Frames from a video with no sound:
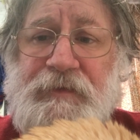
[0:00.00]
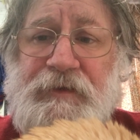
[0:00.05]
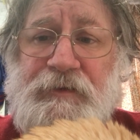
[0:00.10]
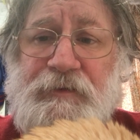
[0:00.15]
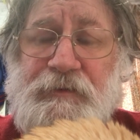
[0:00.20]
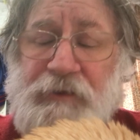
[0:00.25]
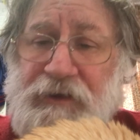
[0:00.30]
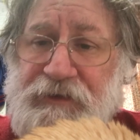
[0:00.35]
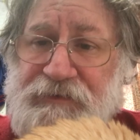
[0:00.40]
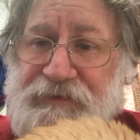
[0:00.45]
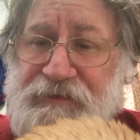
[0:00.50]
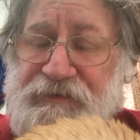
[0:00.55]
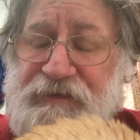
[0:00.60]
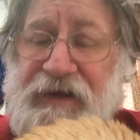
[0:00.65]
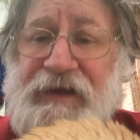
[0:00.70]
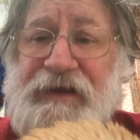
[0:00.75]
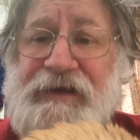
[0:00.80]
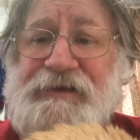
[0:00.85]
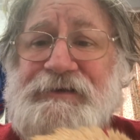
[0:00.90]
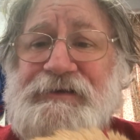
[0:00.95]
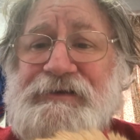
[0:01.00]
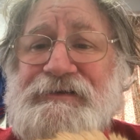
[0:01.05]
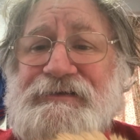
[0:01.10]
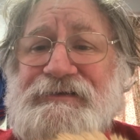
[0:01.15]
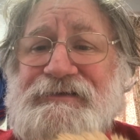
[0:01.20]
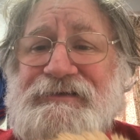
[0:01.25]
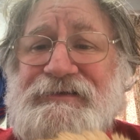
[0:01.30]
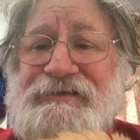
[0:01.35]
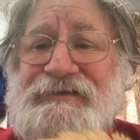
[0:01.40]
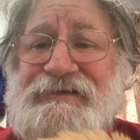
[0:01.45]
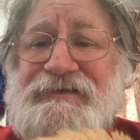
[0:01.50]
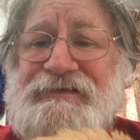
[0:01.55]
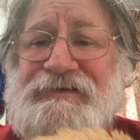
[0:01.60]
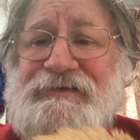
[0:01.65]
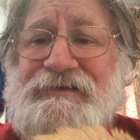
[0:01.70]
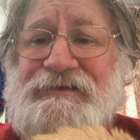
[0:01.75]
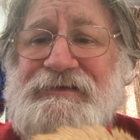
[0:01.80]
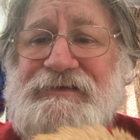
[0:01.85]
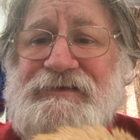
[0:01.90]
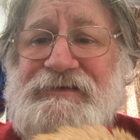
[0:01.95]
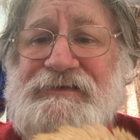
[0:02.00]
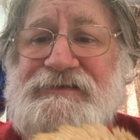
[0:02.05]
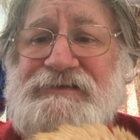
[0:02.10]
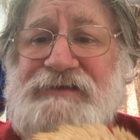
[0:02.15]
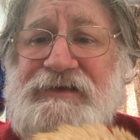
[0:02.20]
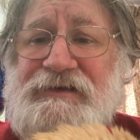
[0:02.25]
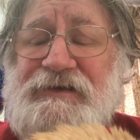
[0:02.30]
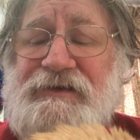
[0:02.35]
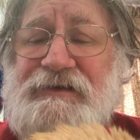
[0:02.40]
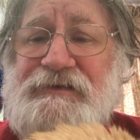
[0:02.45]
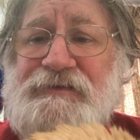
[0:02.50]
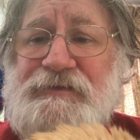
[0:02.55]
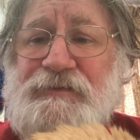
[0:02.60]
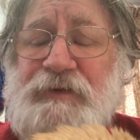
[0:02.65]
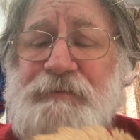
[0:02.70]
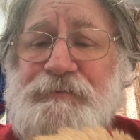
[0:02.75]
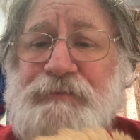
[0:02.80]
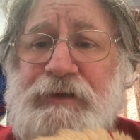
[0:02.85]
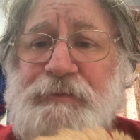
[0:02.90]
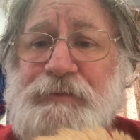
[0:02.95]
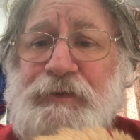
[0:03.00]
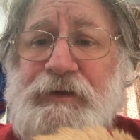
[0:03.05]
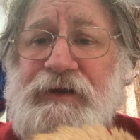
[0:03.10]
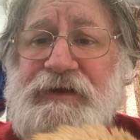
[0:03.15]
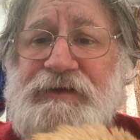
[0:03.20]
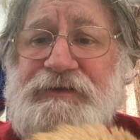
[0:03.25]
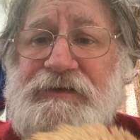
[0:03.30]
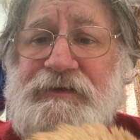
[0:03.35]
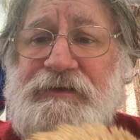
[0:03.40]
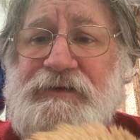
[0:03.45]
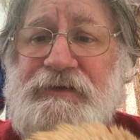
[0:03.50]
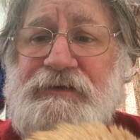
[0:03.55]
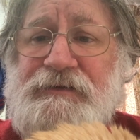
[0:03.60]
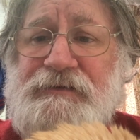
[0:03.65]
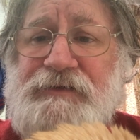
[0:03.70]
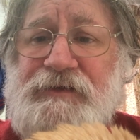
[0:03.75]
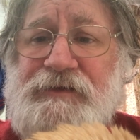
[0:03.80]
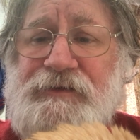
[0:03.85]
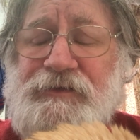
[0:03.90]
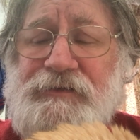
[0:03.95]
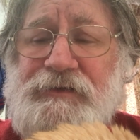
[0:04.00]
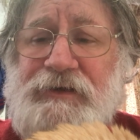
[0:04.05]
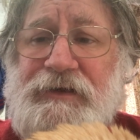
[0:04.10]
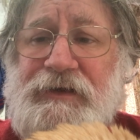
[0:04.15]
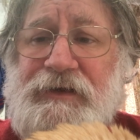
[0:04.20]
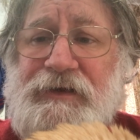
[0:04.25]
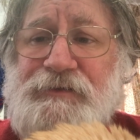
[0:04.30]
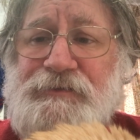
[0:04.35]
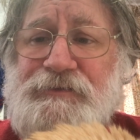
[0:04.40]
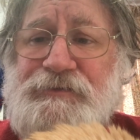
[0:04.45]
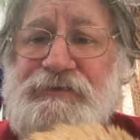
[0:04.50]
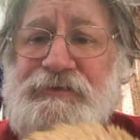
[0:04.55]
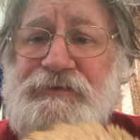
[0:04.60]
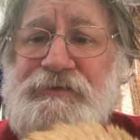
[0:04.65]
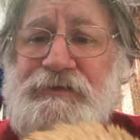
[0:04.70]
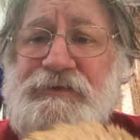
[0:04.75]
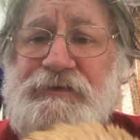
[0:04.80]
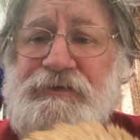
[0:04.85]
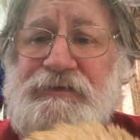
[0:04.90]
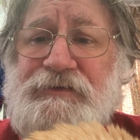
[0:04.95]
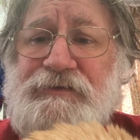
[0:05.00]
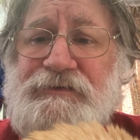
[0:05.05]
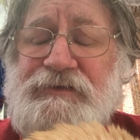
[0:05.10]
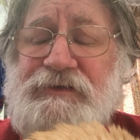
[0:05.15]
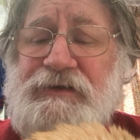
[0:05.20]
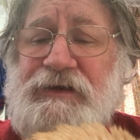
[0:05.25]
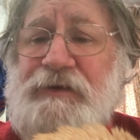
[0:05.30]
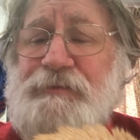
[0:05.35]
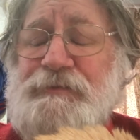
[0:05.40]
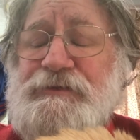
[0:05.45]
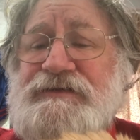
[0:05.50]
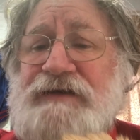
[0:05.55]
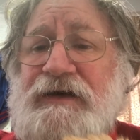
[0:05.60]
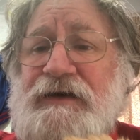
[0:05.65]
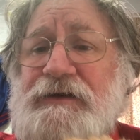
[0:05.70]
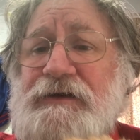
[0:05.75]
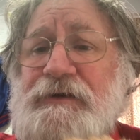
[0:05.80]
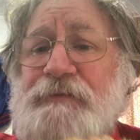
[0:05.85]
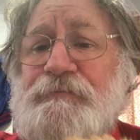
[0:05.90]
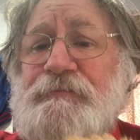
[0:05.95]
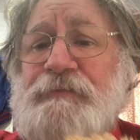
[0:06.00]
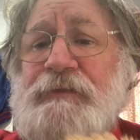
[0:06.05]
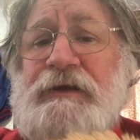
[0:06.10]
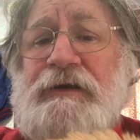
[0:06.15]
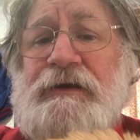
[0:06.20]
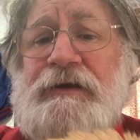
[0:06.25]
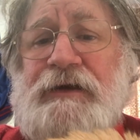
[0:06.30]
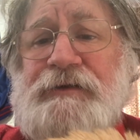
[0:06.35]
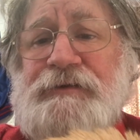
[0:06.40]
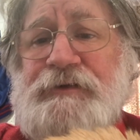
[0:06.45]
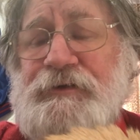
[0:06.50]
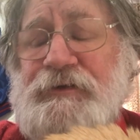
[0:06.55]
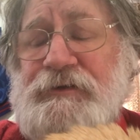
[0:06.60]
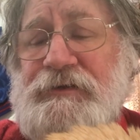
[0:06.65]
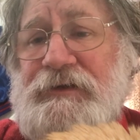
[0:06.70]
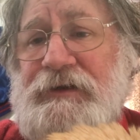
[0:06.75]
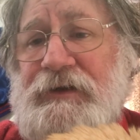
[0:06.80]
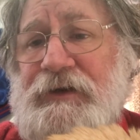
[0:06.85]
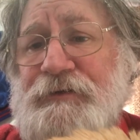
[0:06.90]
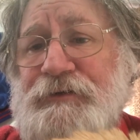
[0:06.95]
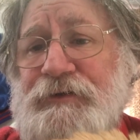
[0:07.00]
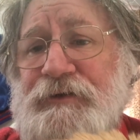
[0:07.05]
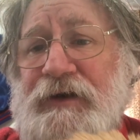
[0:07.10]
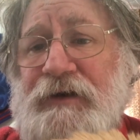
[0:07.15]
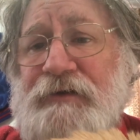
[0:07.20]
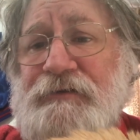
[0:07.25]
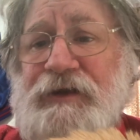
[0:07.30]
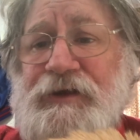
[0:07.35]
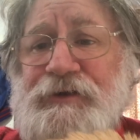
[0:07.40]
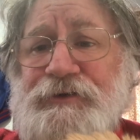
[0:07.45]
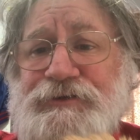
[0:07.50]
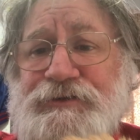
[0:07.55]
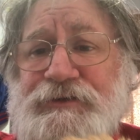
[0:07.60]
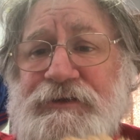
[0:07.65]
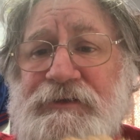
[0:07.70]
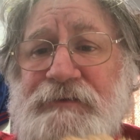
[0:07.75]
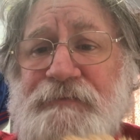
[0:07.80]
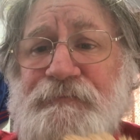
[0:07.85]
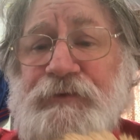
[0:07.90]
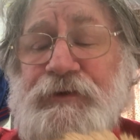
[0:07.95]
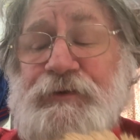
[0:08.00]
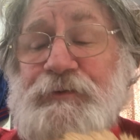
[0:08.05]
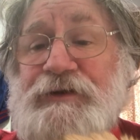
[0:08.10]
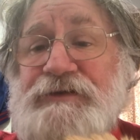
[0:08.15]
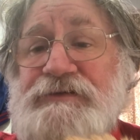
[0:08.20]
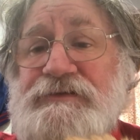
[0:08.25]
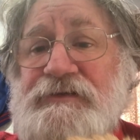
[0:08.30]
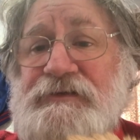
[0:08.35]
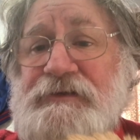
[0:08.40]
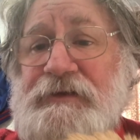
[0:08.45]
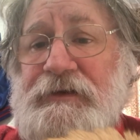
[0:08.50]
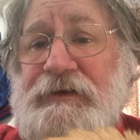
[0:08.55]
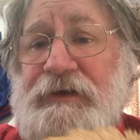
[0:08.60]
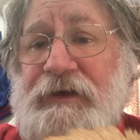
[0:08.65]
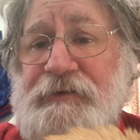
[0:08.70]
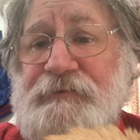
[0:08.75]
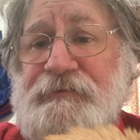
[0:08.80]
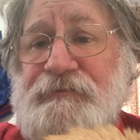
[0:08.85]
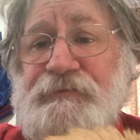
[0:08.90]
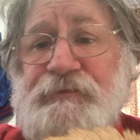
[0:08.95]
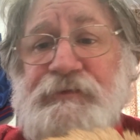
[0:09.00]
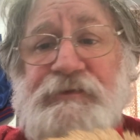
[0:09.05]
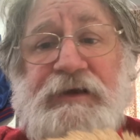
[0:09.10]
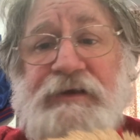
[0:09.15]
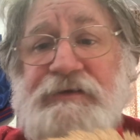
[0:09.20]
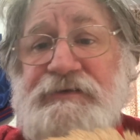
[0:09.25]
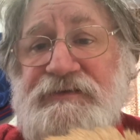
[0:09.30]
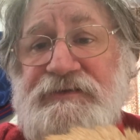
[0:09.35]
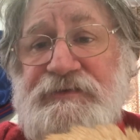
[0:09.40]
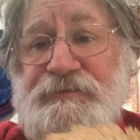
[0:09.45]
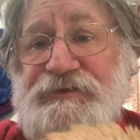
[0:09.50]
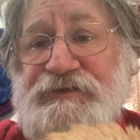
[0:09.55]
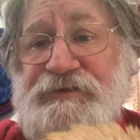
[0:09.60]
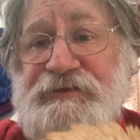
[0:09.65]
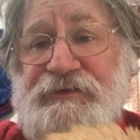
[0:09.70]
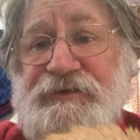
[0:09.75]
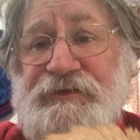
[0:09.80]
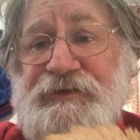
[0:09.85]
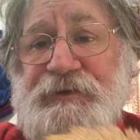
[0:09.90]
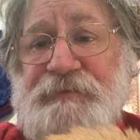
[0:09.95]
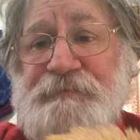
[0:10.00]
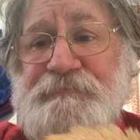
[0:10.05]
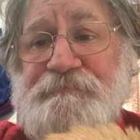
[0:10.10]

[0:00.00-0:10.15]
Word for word: rather than saying that when people get here, they're not allowed to claim asylum and they're not allowed in our country for the rest of their life. That is absurd,